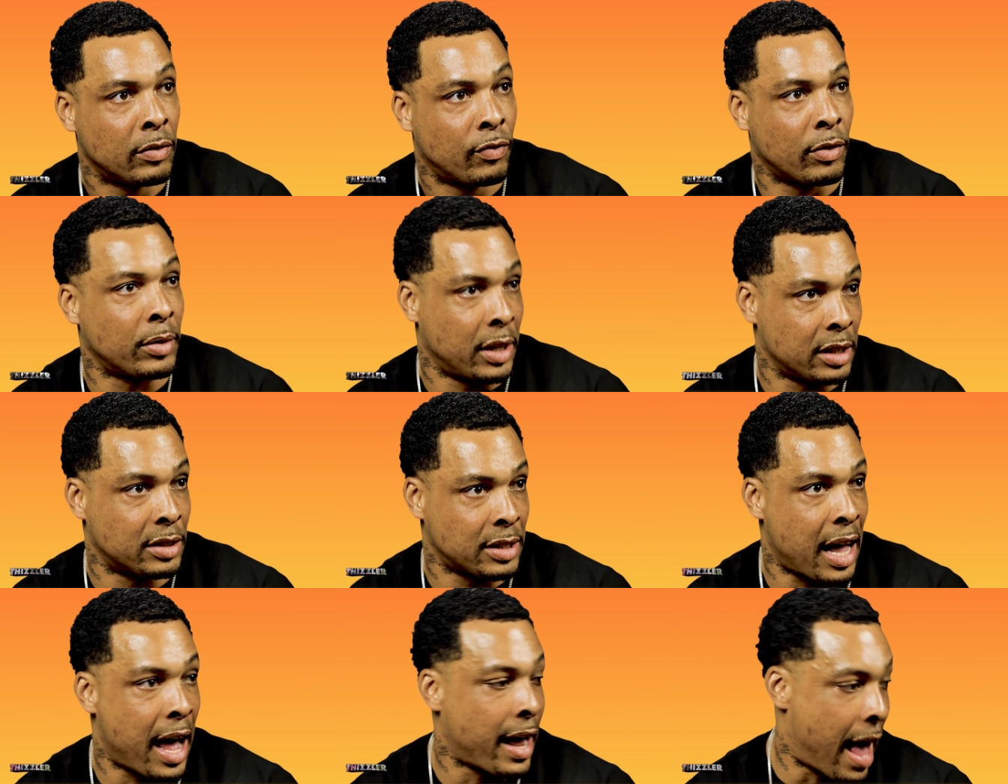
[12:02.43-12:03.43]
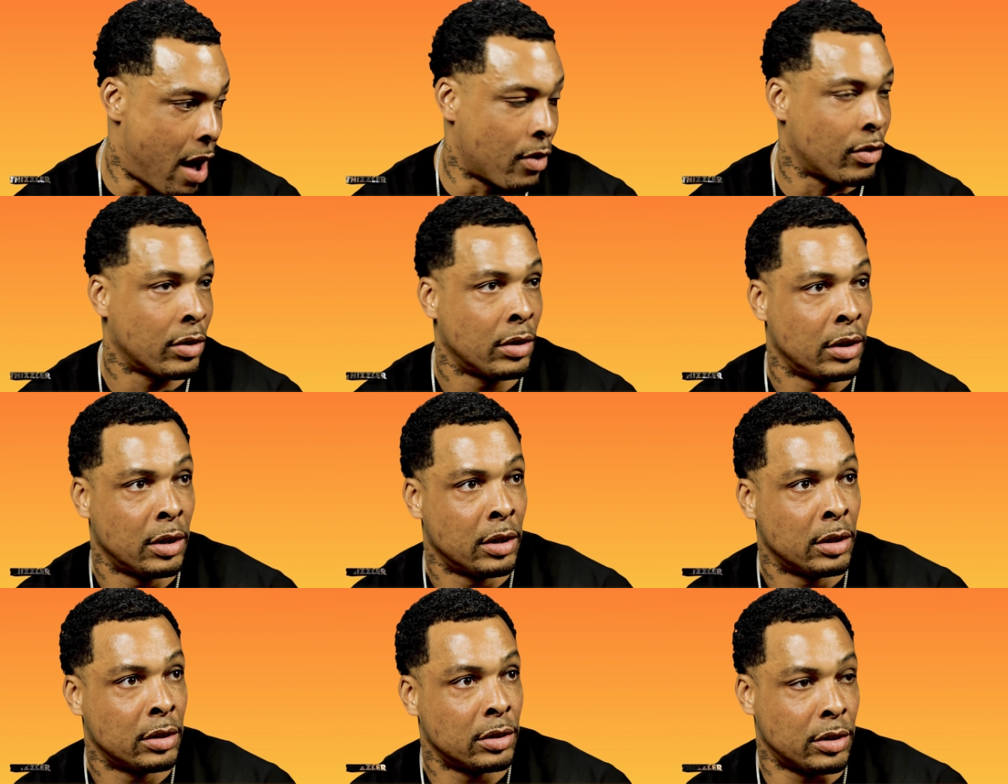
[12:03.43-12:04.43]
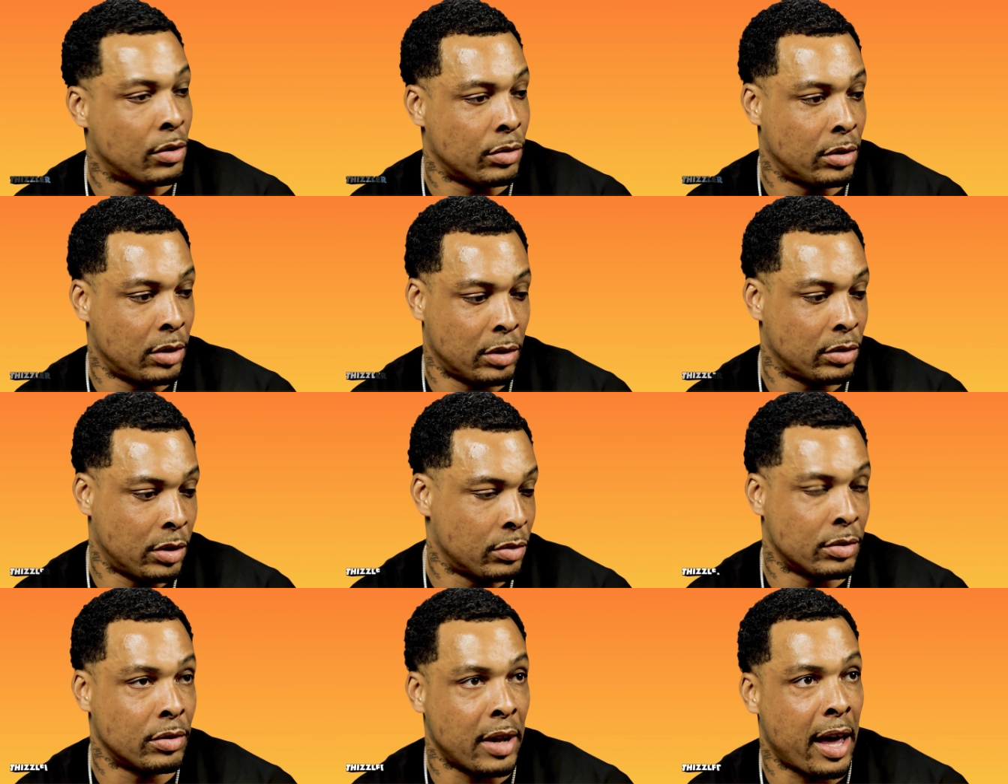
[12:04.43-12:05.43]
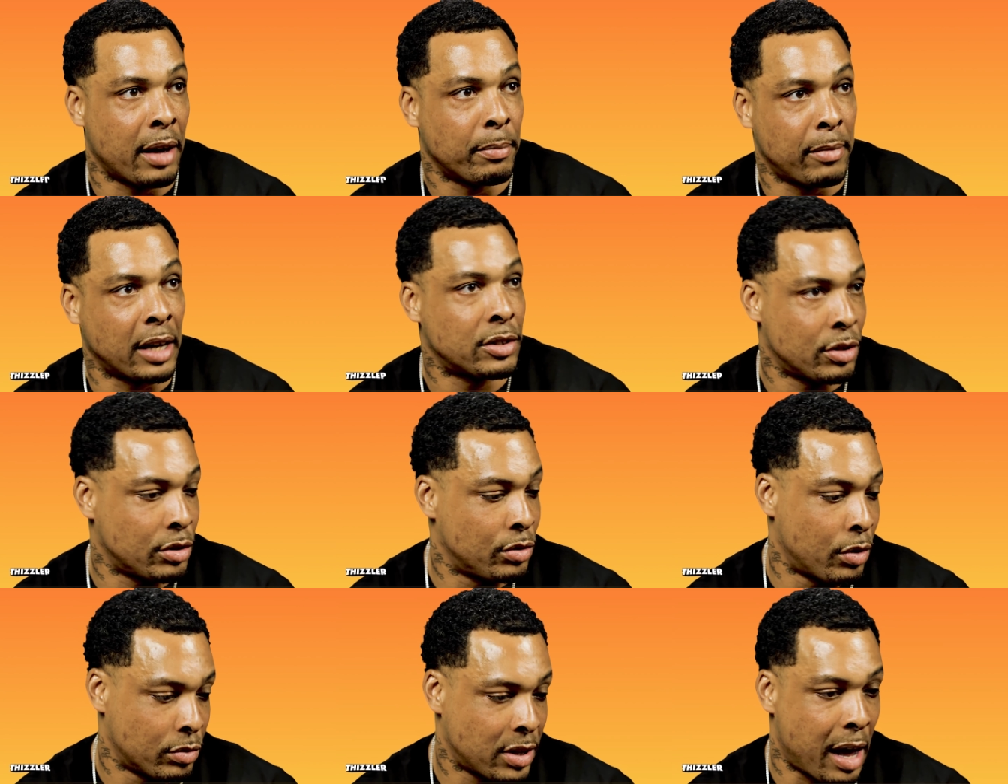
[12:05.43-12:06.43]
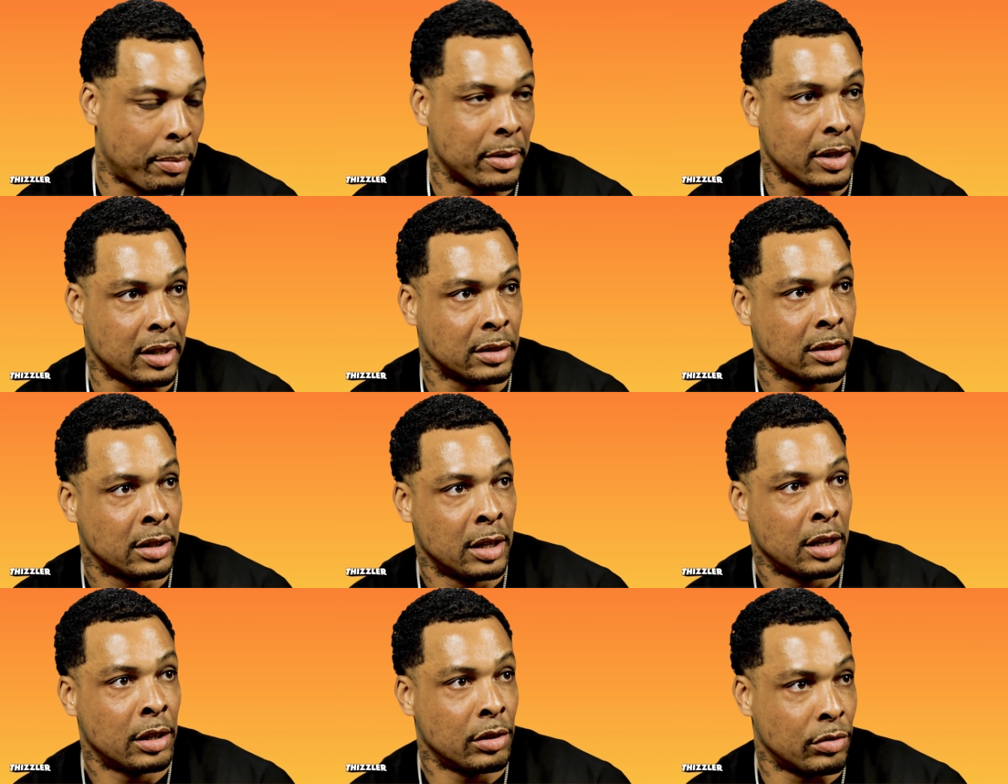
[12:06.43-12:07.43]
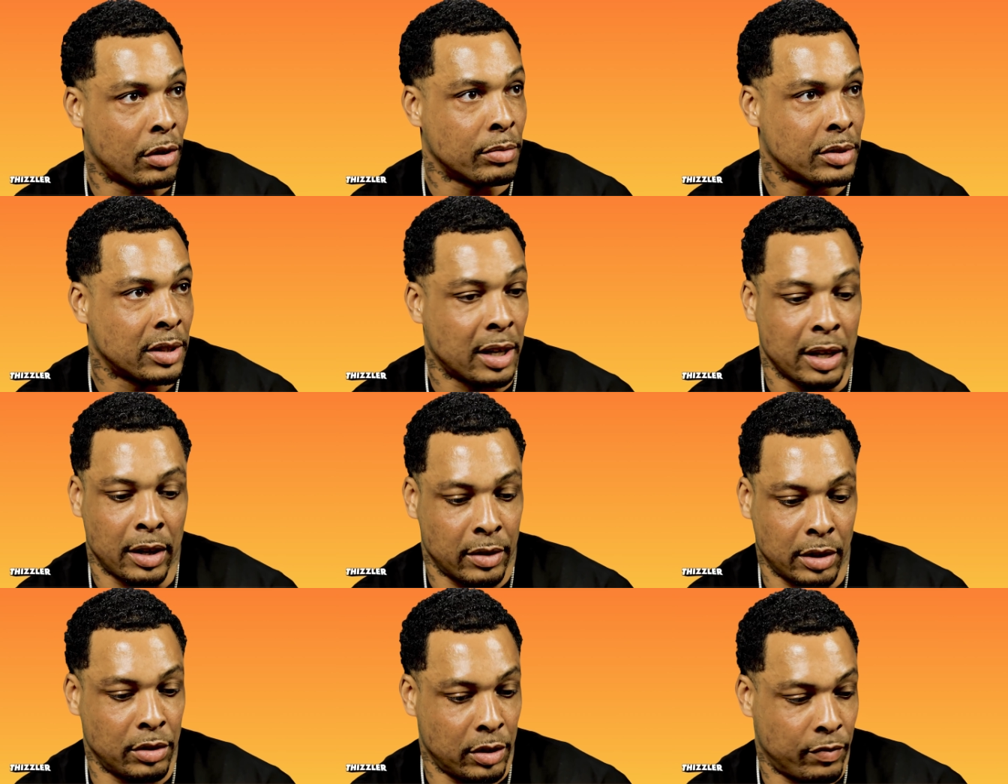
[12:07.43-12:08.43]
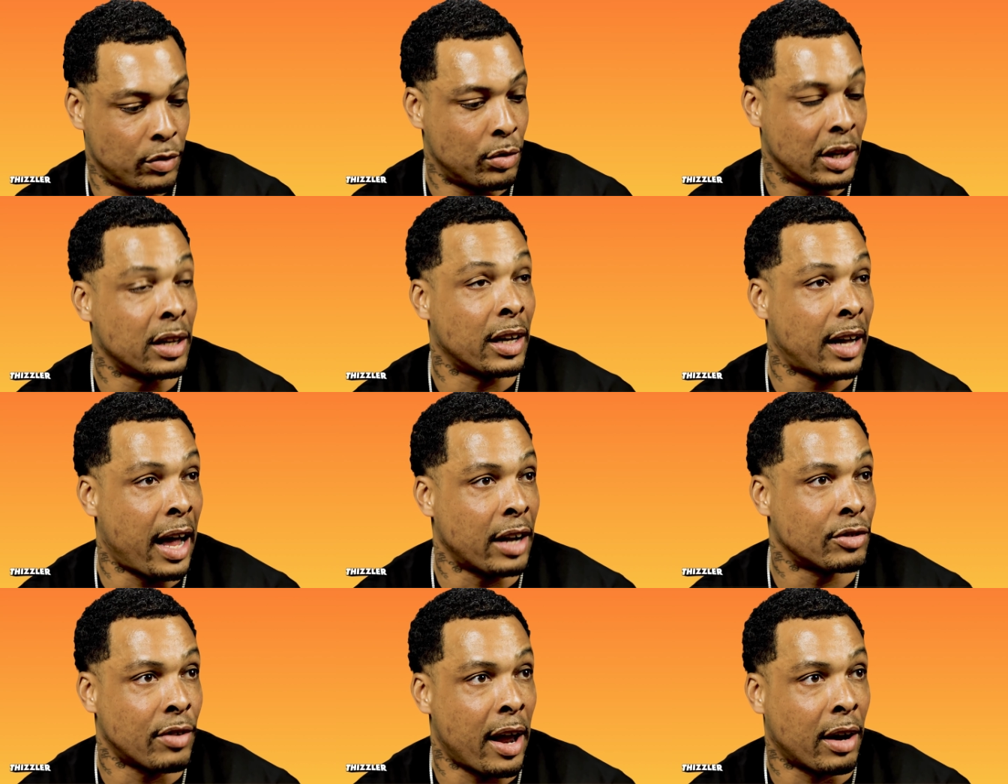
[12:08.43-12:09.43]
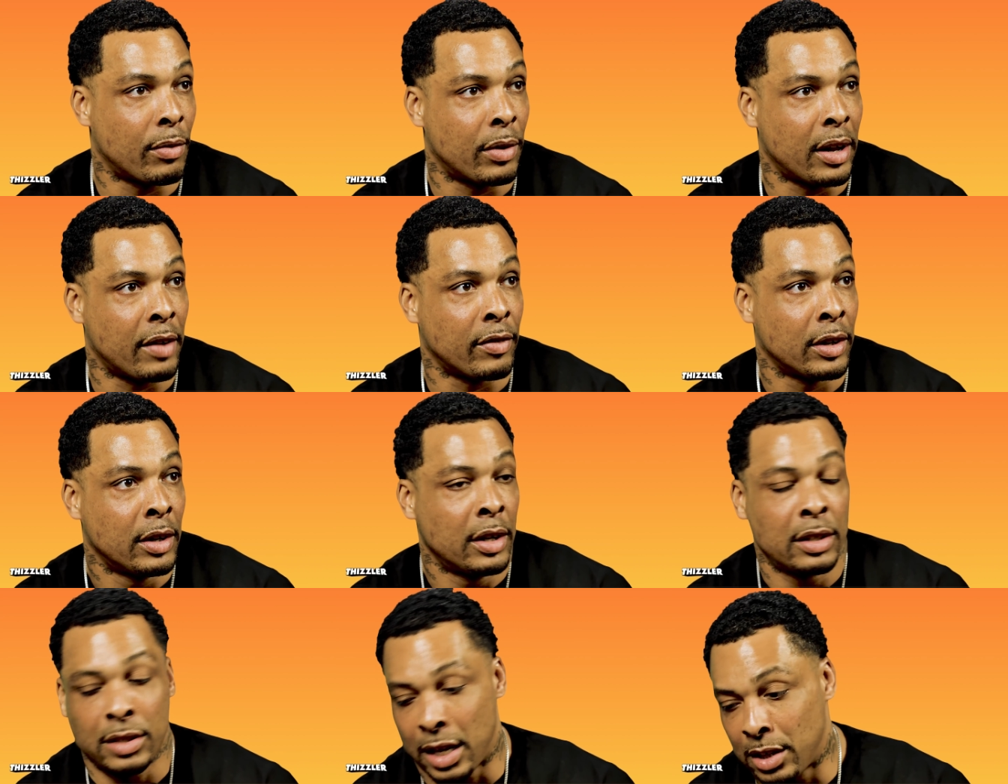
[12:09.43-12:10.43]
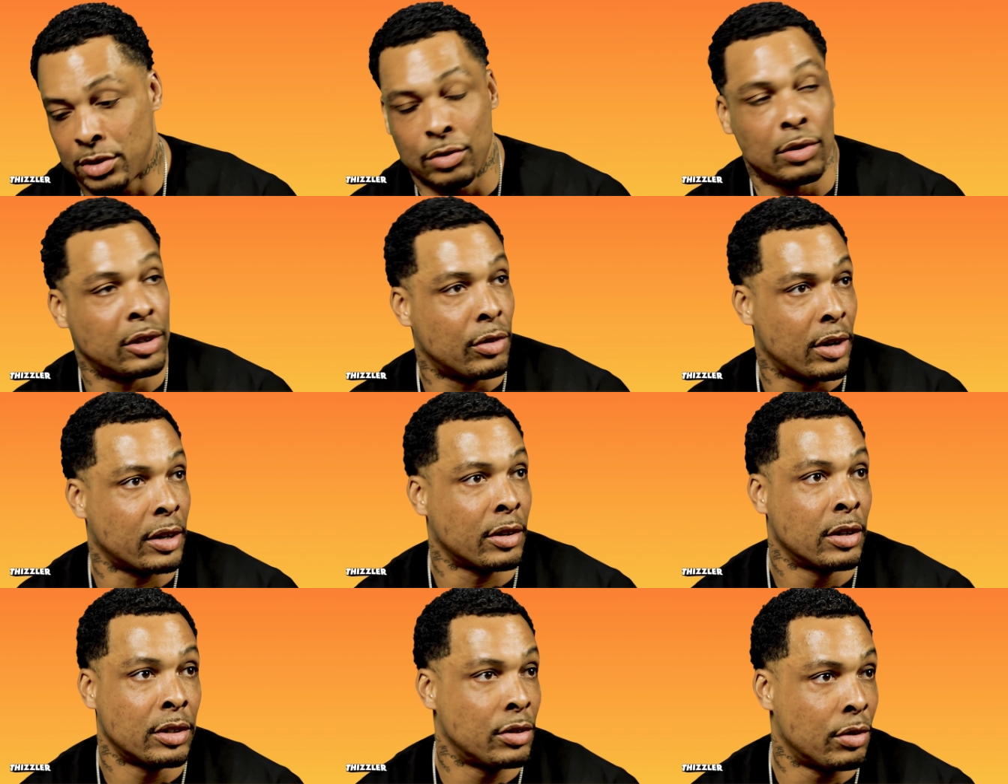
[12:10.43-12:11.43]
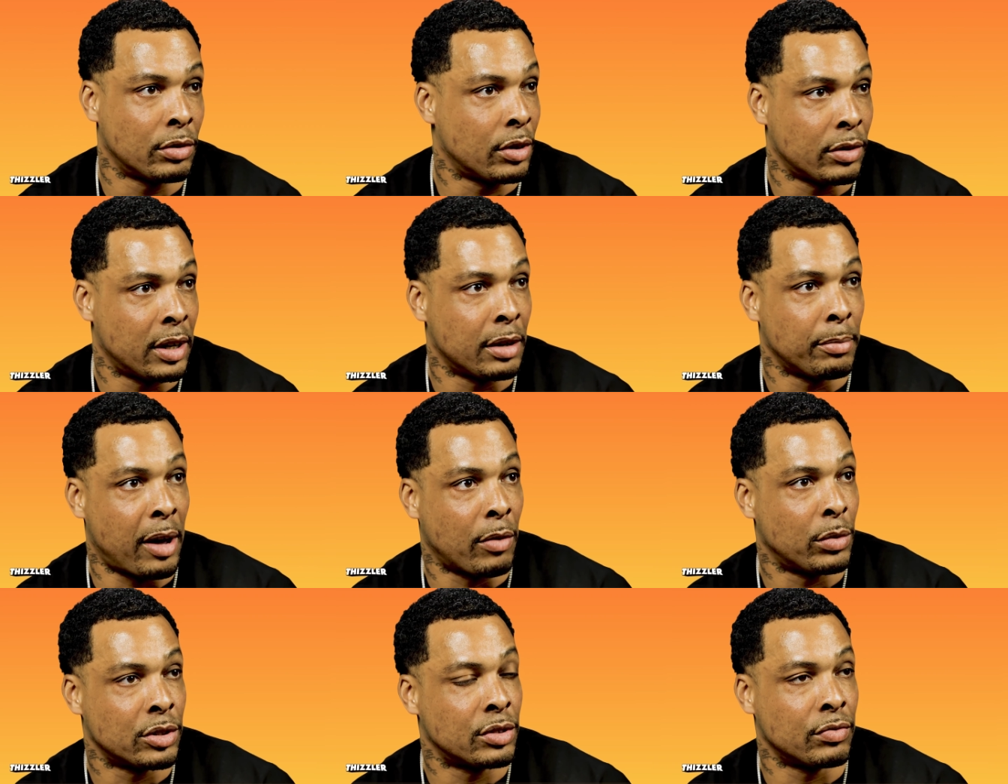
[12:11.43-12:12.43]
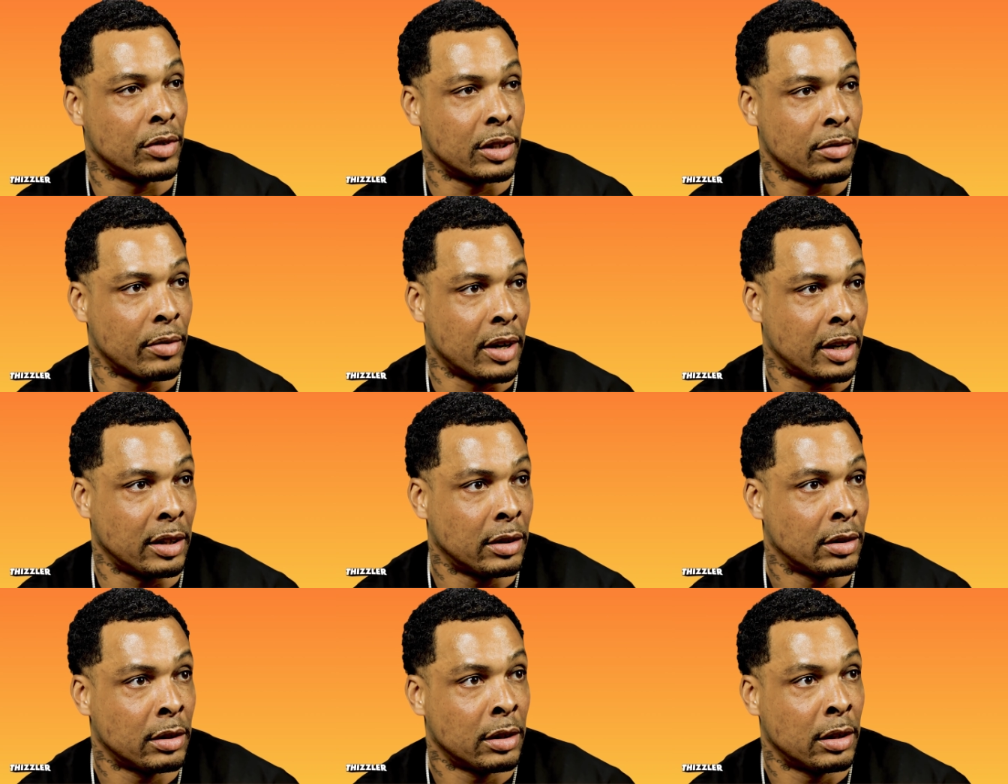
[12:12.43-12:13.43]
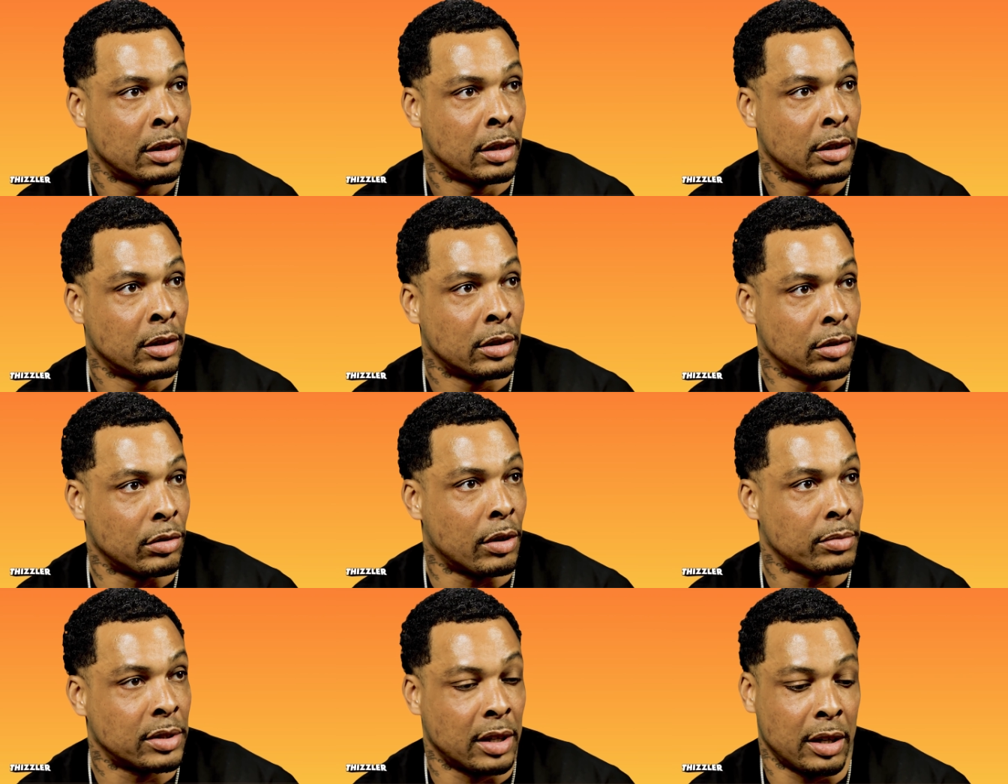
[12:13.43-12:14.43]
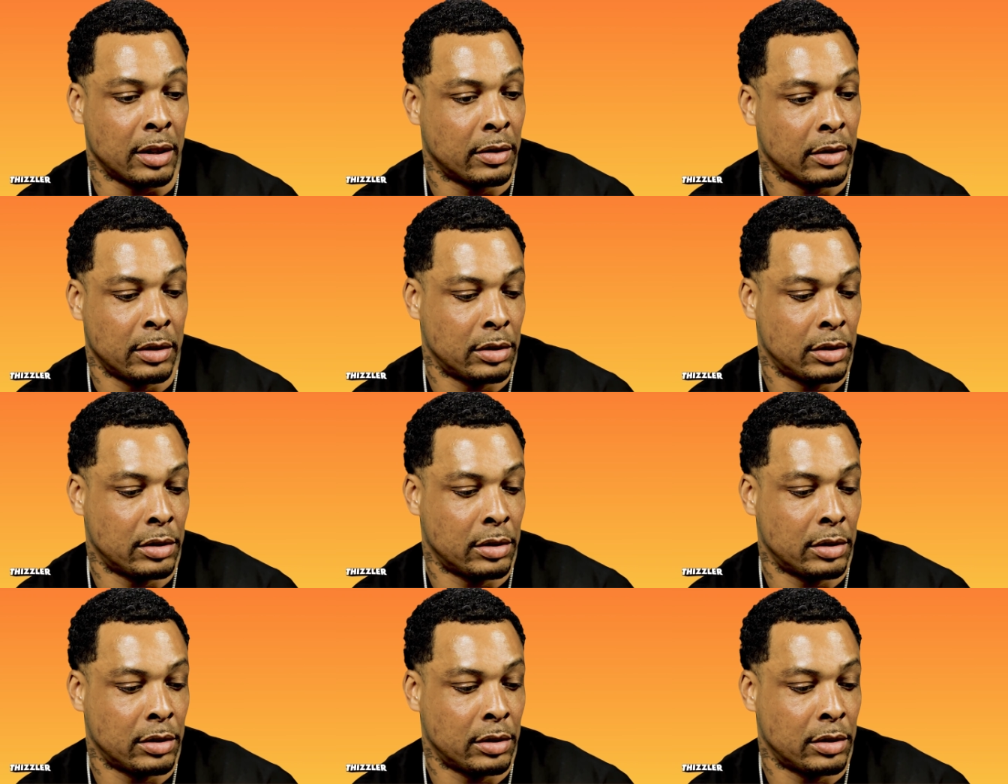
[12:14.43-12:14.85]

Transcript: From the inside out, don't don't don't do that. Make sure you on top of this. You know what I'm saying? If you get a contract or whatever, take it to a lawyer. You don't know nothing about what you really reading. You know what I'm saying?